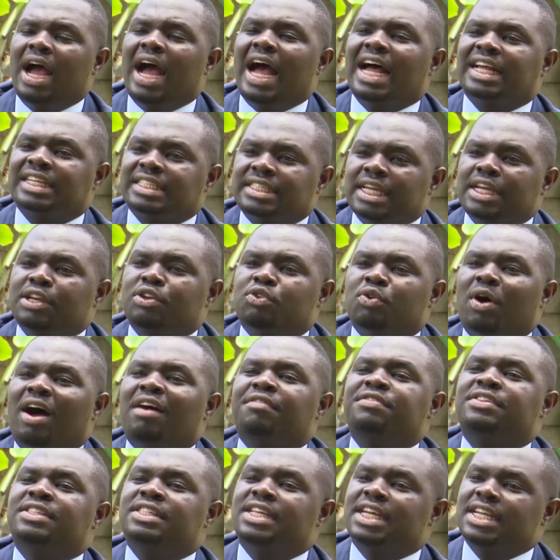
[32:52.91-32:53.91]
are said to
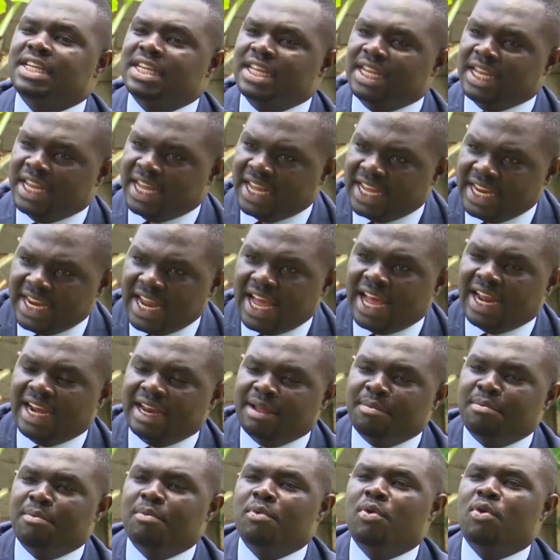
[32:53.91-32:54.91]
have stayed in the
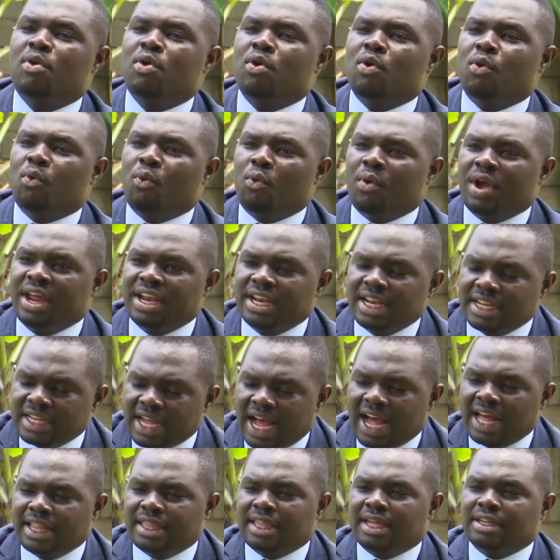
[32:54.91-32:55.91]
NRM when
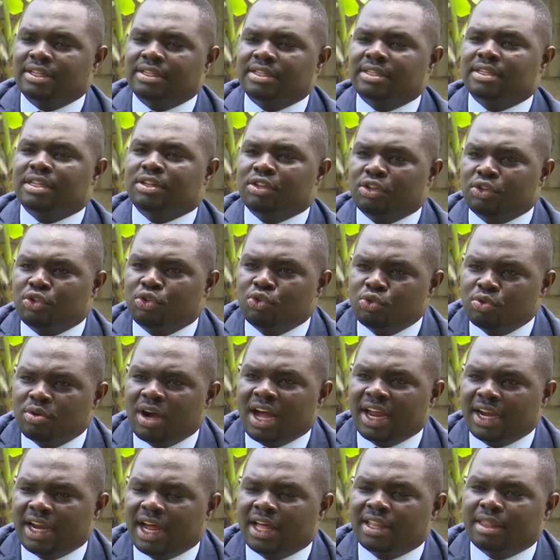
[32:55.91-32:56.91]
others, you
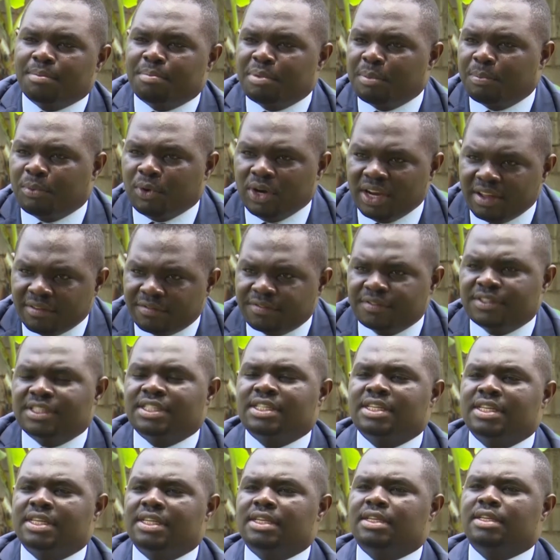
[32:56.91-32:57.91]
and other people,
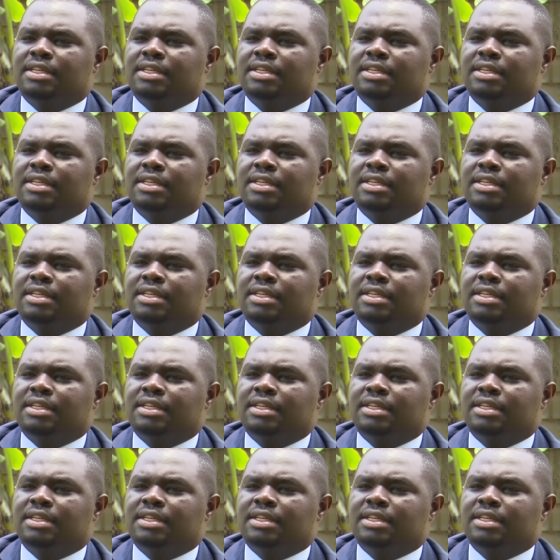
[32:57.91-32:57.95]
left